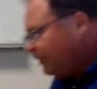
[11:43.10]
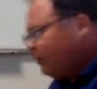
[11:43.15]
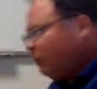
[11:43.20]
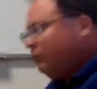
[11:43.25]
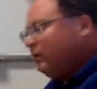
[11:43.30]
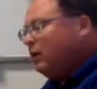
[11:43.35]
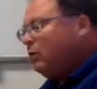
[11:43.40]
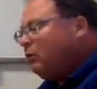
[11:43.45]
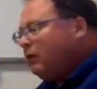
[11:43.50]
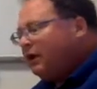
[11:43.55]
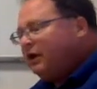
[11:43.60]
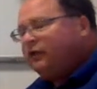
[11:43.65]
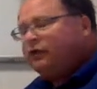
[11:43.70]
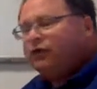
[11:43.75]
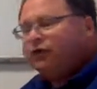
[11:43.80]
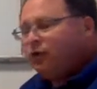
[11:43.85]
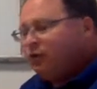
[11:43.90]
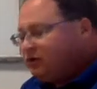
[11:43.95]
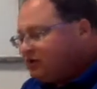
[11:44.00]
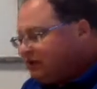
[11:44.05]
what I want to
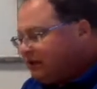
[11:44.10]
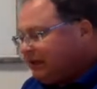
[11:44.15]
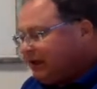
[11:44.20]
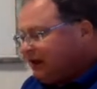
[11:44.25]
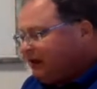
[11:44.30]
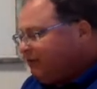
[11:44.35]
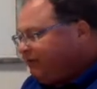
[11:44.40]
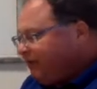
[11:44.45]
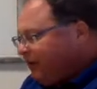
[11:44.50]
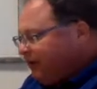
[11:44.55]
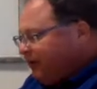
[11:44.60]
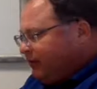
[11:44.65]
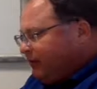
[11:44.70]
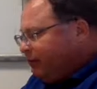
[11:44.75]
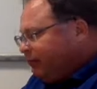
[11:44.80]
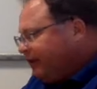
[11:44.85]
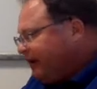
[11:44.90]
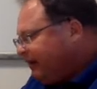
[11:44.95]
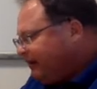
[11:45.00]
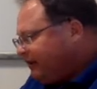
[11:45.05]
do is clarify, I want to
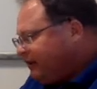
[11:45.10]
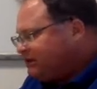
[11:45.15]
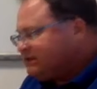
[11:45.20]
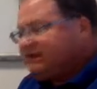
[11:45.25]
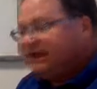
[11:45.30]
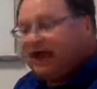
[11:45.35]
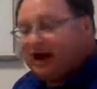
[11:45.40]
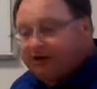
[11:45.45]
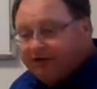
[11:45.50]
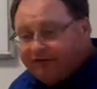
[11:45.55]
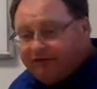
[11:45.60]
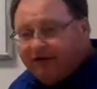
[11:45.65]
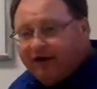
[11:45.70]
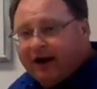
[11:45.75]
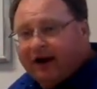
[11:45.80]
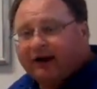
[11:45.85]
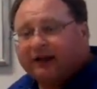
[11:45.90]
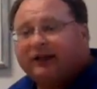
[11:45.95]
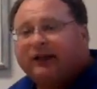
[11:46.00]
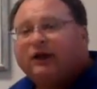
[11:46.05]
break this down
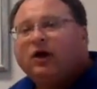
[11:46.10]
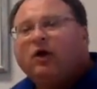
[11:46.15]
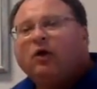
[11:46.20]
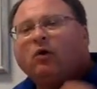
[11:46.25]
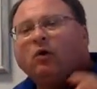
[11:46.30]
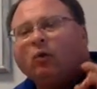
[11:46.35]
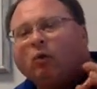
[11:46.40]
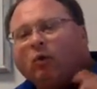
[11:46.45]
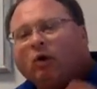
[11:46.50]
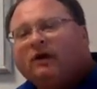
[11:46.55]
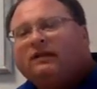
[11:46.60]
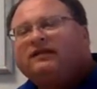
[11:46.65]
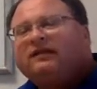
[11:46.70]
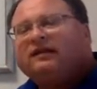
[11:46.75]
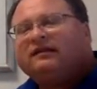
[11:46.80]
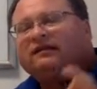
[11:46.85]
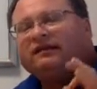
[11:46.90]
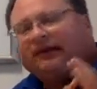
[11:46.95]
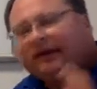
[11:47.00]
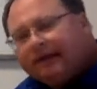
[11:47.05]
finally. What
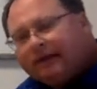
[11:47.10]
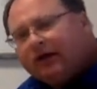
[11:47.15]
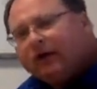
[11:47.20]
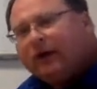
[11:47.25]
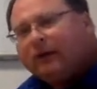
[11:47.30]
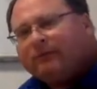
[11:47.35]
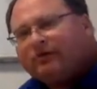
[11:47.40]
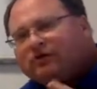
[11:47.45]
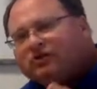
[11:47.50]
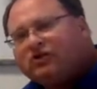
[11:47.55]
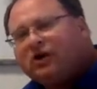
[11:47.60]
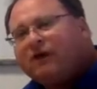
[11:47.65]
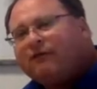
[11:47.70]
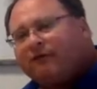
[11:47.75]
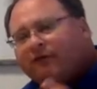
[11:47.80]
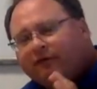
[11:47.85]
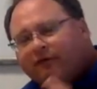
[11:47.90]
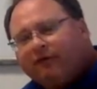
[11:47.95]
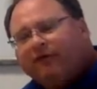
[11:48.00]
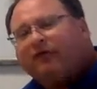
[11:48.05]
did Tilikum
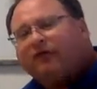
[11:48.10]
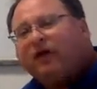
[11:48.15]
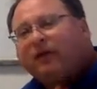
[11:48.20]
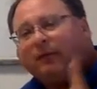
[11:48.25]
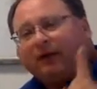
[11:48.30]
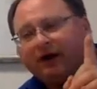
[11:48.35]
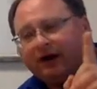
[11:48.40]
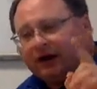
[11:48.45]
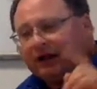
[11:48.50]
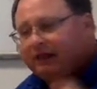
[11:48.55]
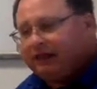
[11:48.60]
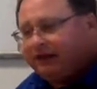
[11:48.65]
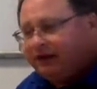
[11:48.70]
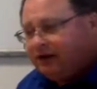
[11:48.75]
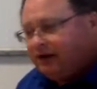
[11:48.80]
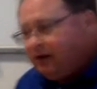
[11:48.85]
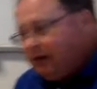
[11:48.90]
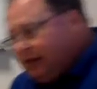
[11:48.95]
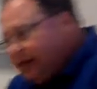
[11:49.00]
suffer from on a clinical